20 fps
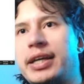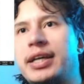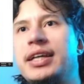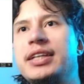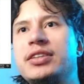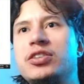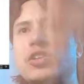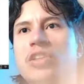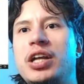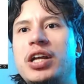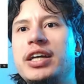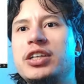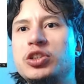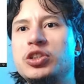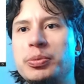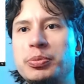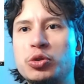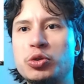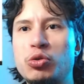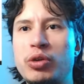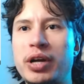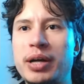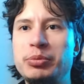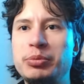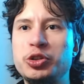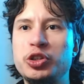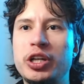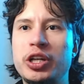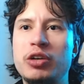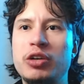Hit the like, subscribe,
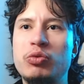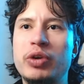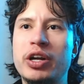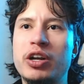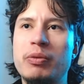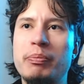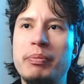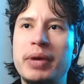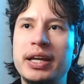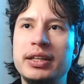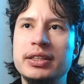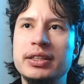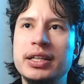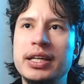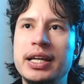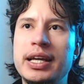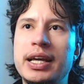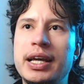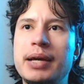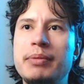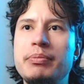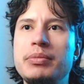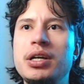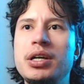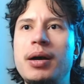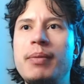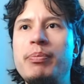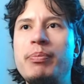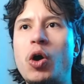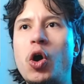share, recommend. Hit me
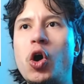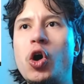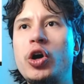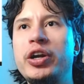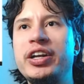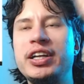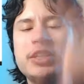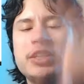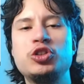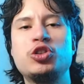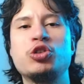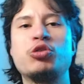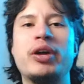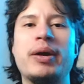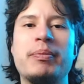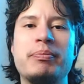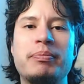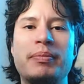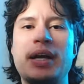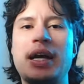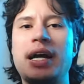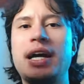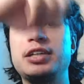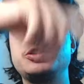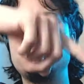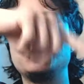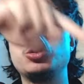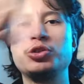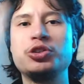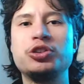up on Instagram at
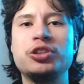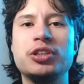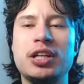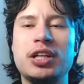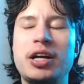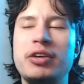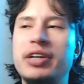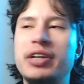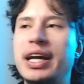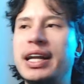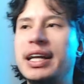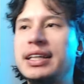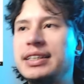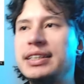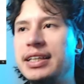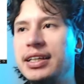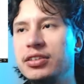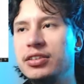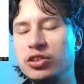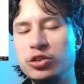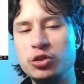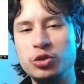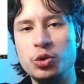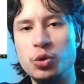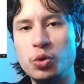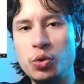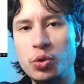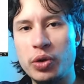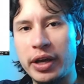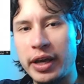George the Cloud. And at the end,
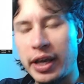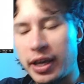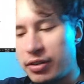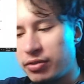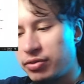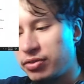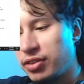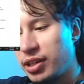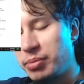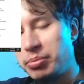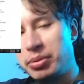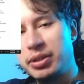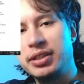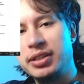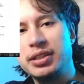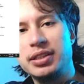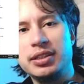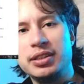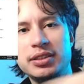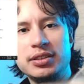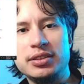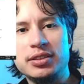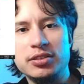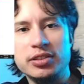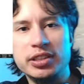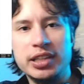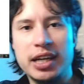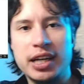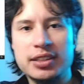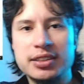do a flip. Till
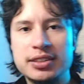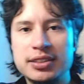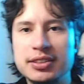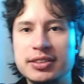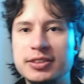the next.